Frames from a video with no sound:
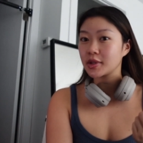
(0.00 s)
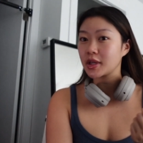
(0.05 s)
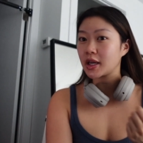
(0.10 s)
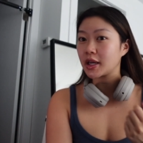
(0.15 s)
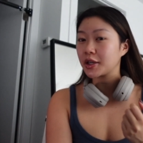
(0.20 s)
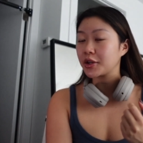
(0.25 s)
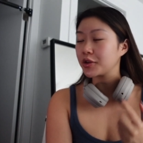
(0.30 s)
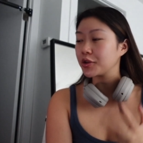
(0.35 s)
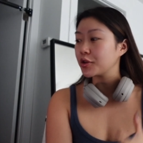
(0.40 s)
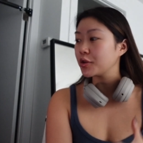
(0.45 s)

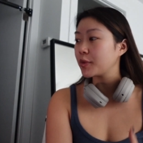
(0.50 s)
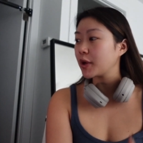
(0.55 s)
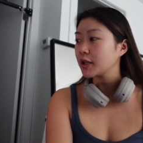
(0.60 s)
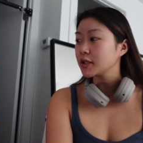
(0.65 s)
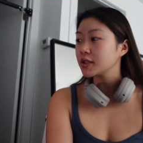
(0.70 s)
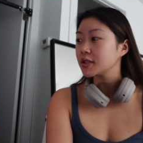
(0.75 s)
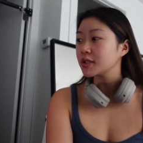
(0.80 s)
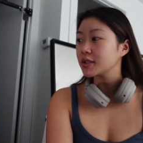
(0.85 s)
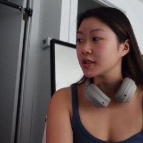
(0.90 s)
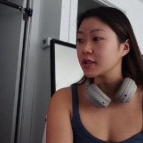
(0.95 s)
I couldn't go
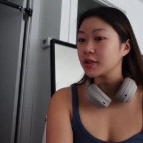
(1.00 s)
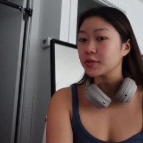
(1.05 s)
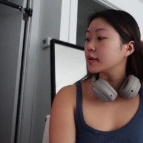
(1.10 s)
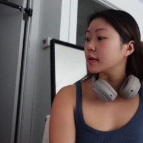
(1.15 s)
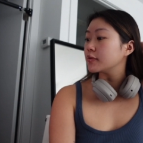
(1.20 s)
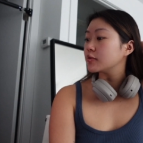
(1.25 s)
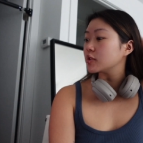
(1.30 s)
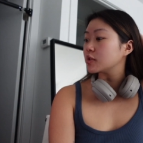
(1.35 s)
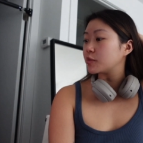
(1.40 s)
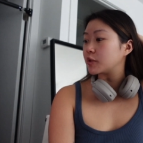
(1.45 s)
back to sleep.
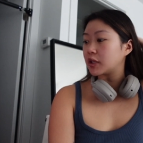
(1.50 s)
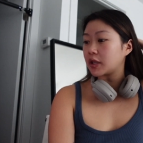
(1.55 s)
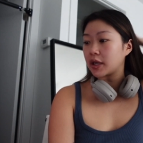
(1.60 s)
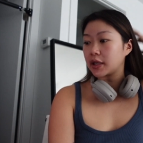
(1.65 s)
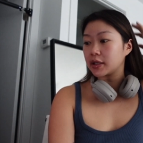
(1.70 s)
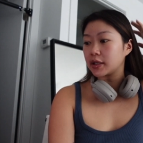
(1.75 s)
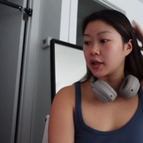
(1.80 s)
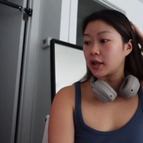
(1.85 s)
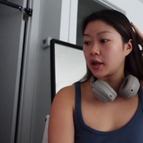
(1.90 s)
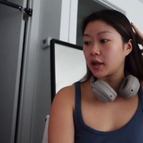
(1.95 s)
I've just been
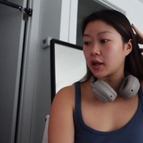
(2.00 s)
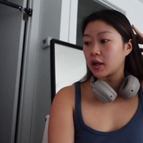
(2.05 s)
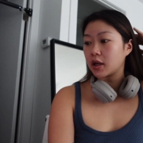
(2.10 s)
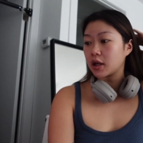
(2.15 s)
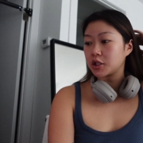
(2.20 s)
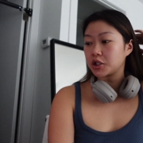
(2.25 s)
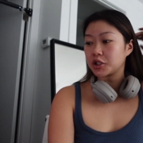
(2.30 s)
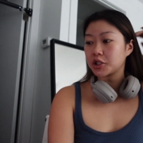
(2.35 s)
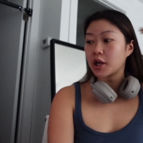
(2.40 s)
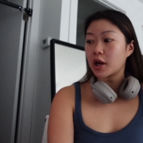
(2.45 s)
editing.
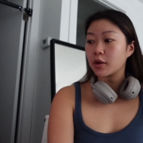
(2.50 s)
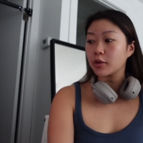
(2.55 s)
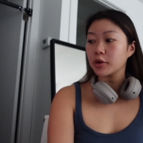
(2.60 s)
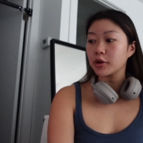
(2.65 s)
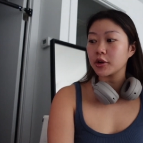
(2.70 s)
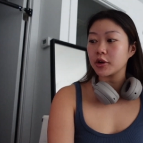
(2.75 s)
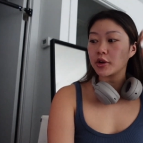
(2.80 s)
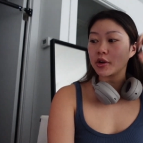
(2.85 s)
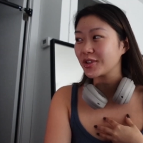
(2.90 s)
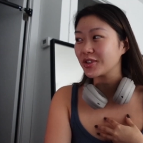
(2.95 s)
I showered.